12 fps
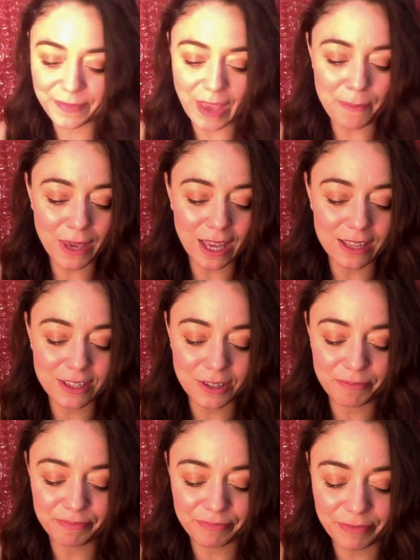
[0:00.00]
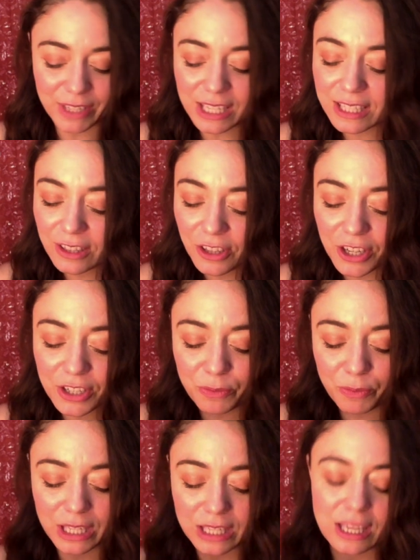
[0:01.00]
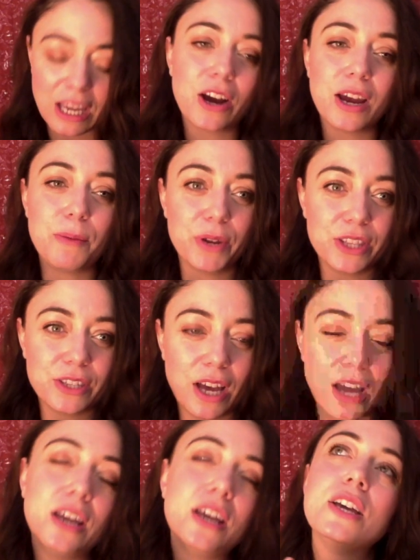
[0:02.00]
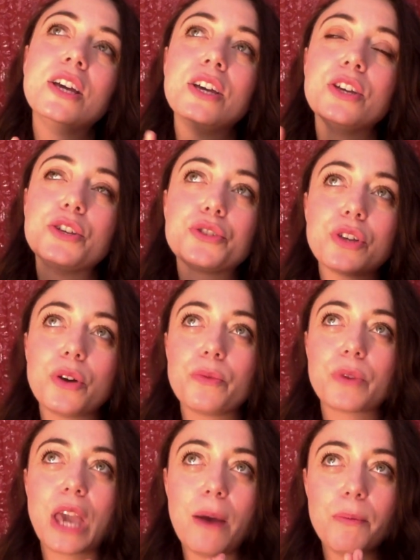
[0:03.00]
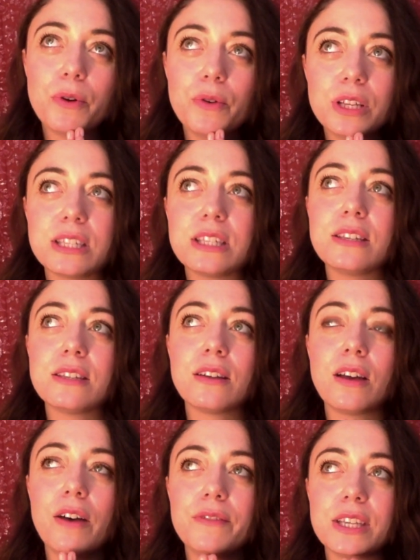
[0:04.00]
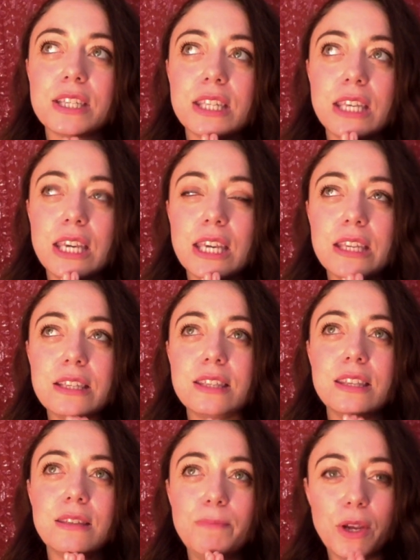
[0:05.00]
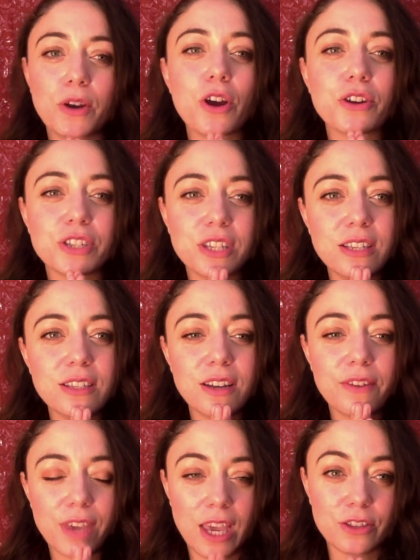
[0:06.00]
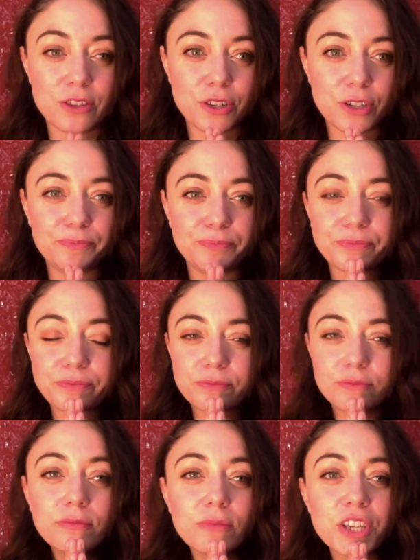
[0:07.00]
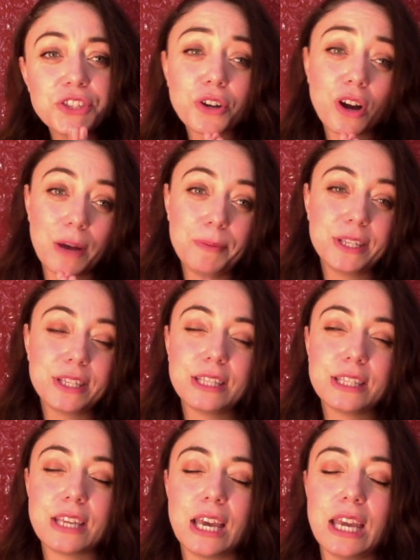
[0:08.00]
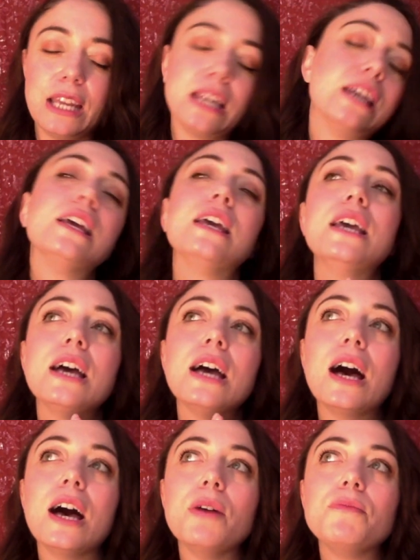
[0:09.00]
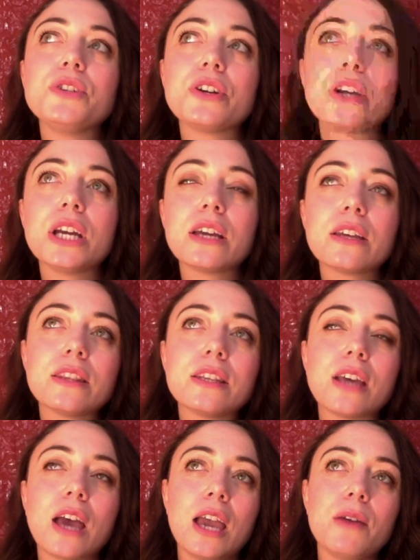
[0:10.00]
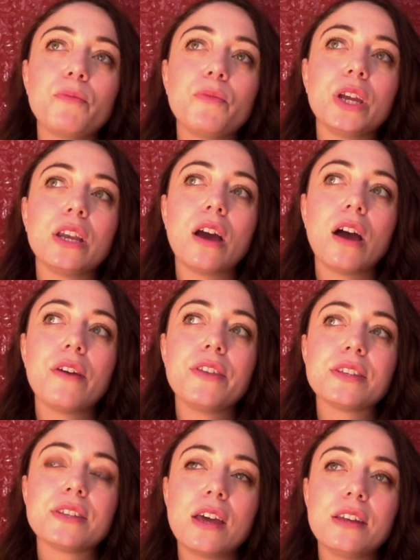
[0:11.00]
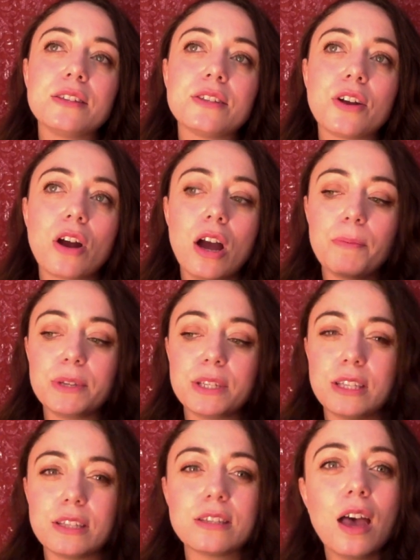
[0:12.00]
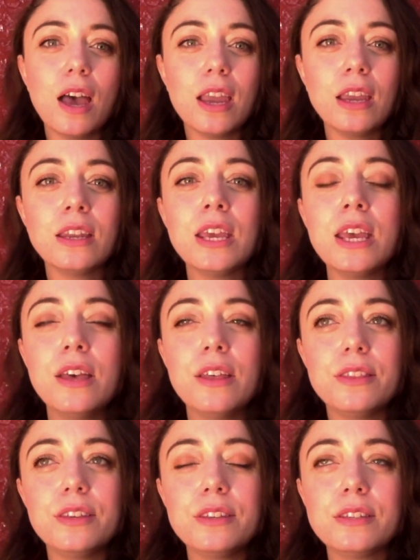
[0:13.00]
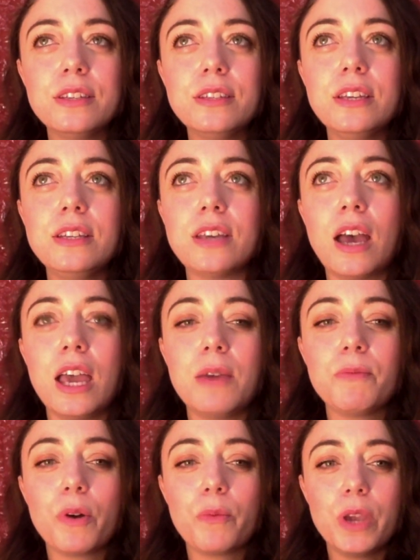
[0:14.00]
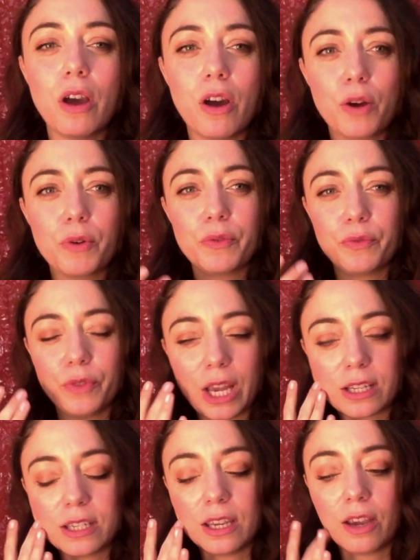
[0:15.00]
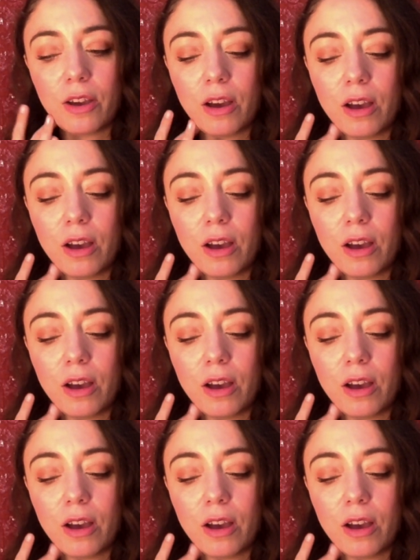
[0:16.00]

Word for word: Yep, Cancer. This looks really scary, but it's not. So, Capricorn season obviously is the mirror season of Cancer, it's your opposite sign. Um, during the time when the sun is in our opposite sign, this is a time where we are reflecting